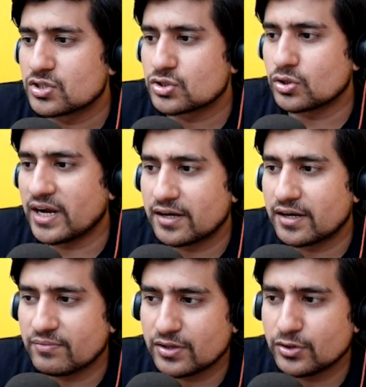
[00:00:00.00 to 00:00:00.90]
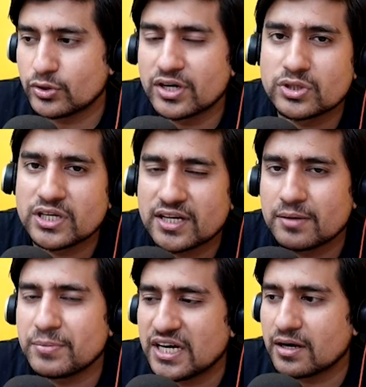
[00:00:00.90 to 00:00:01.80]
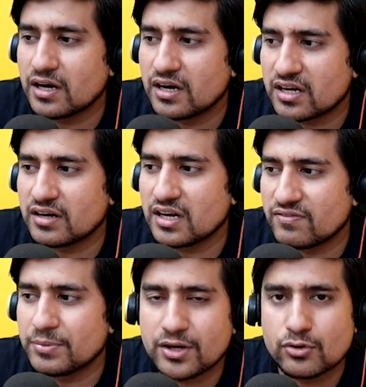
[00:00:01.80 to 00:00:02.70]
So and you can do that in beta, alpha, alpha beta